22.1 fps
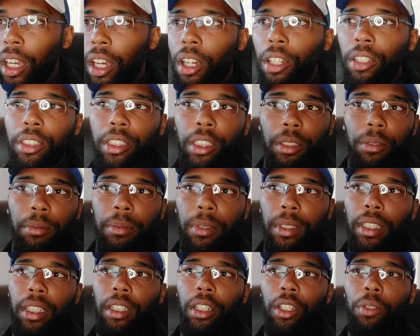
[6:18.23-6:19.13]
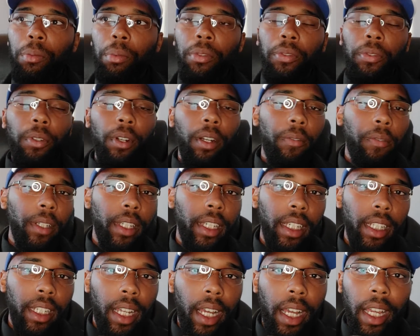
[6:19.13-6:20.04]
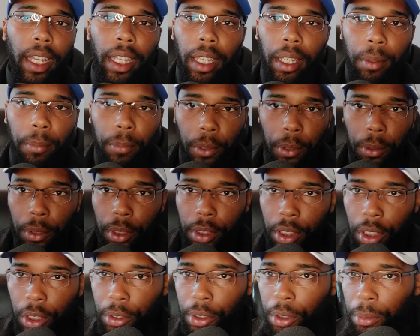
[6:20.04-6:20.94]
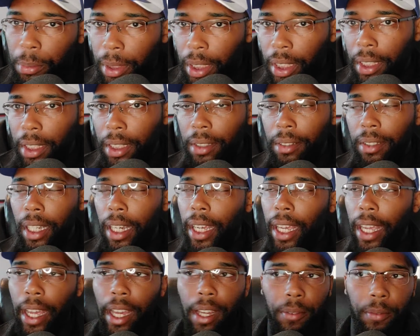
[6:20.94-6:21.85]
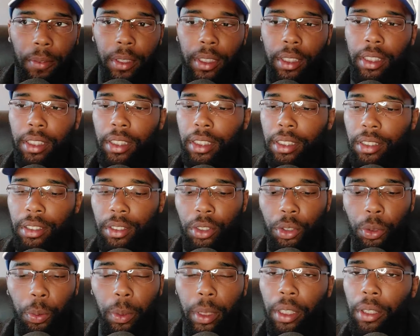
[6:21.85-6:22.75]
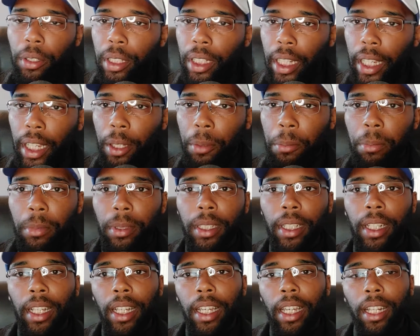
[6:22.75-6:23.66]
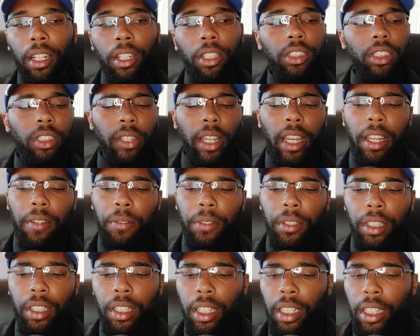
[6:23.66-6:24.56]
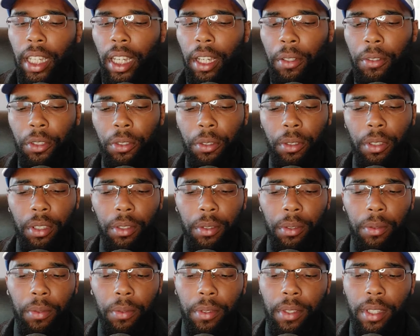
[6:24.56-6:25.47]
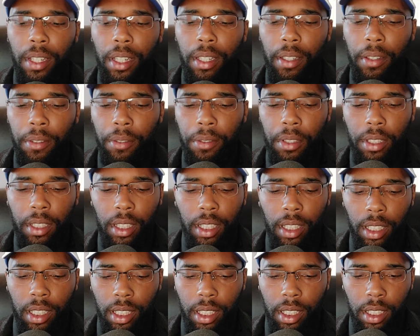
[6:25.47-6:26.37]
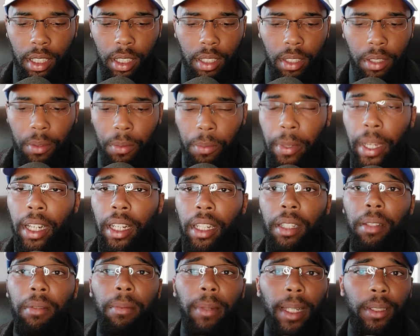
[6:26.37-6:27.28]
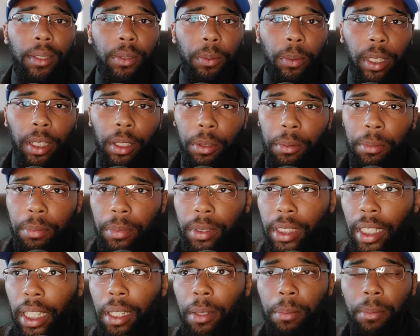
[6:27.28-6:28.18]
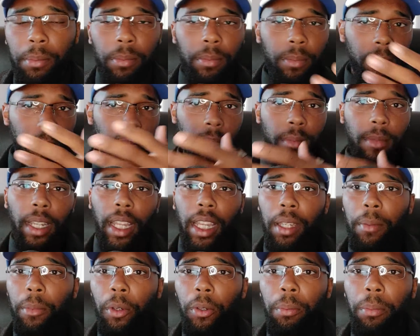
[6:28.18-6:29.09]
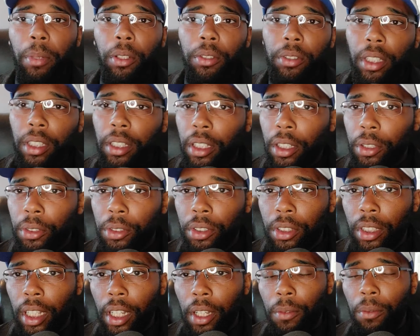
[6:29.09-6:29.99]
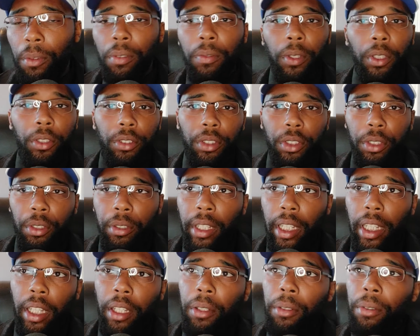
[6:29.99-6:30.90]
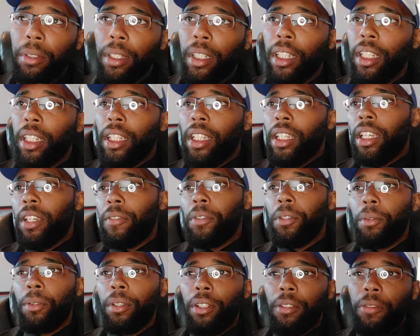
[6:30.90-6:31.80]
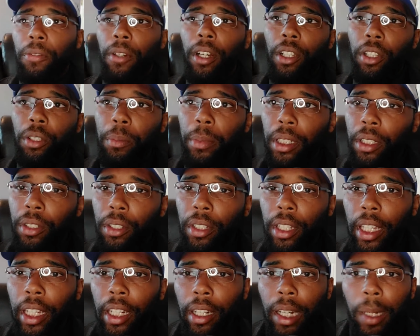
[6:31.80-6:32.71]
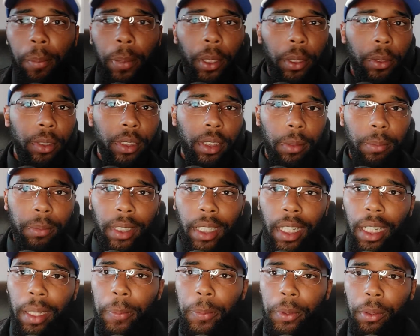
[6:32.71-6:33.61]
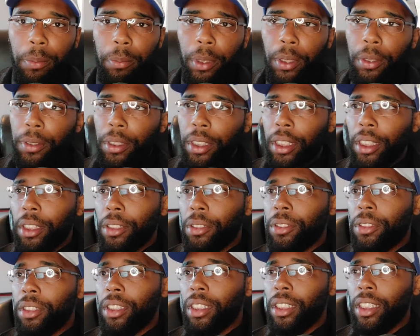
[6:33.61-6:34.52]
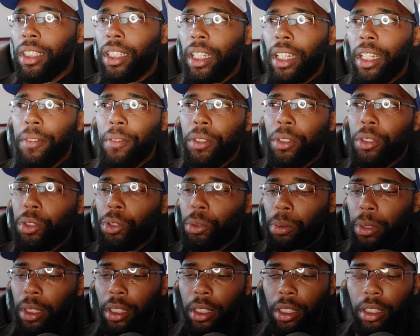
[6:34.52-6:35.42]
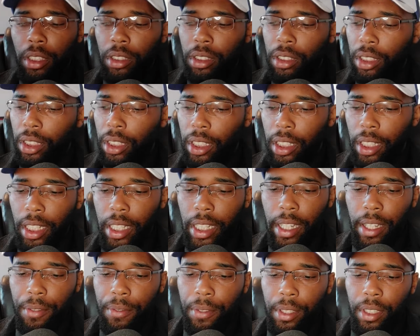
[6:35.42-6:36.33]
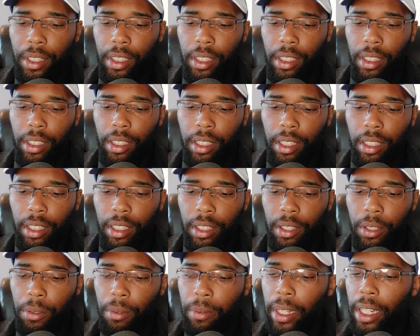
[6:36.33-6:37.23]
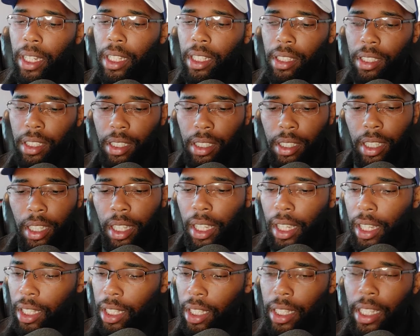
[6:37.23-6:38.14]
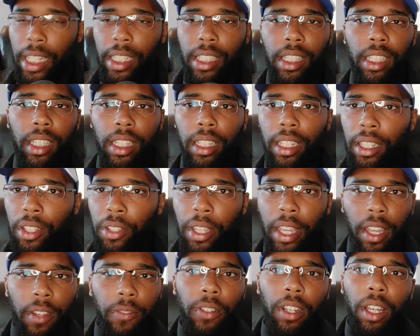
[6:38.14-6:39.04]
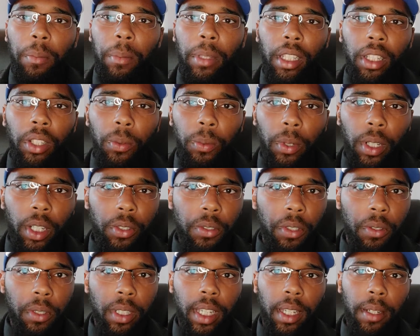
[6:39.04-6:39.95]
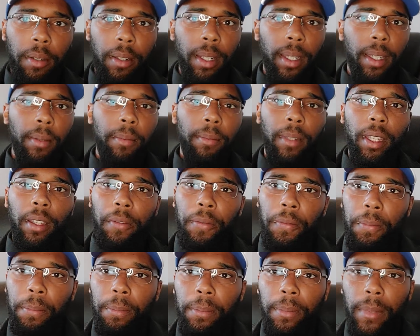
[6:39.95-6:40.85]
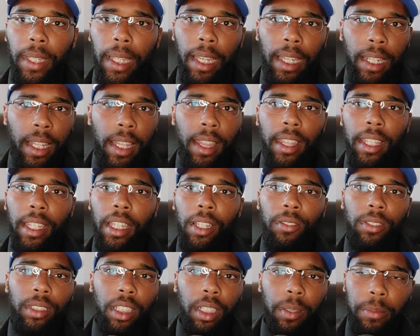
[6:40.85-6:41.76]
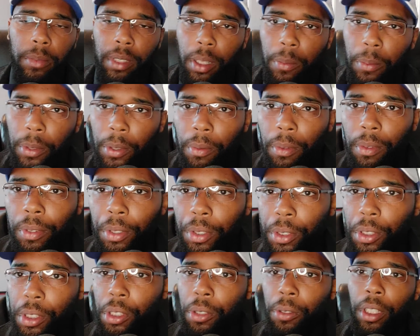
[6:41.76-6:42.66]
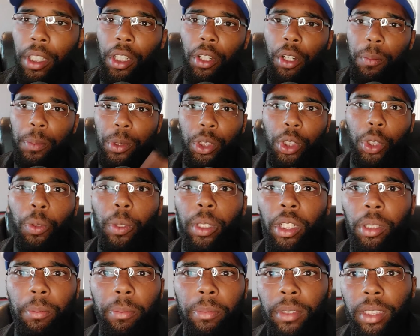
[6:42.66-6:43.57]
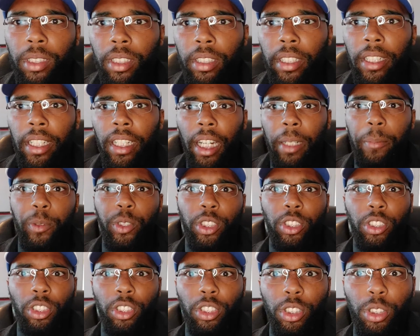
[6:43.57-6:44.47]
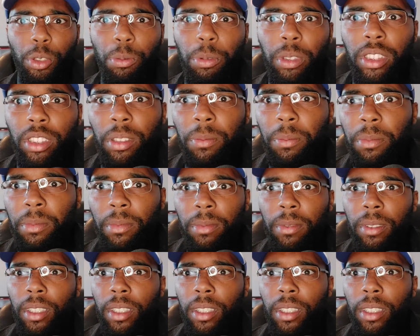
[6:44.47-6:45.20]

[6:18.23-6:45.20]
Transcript: Also, before I forget, I am new to social media. I have a Twitter account and also have an account on Reddit as well. Same name on both of those, Revoke Studio. If you want to follow me on there, I post sometimes on both of those. I have a Twitter, I have a Reddit, and then that's it. You can't find me anywhere else on the internet. If anything else comes up with the Revoke Studio, I'm suing them. I'm suing them.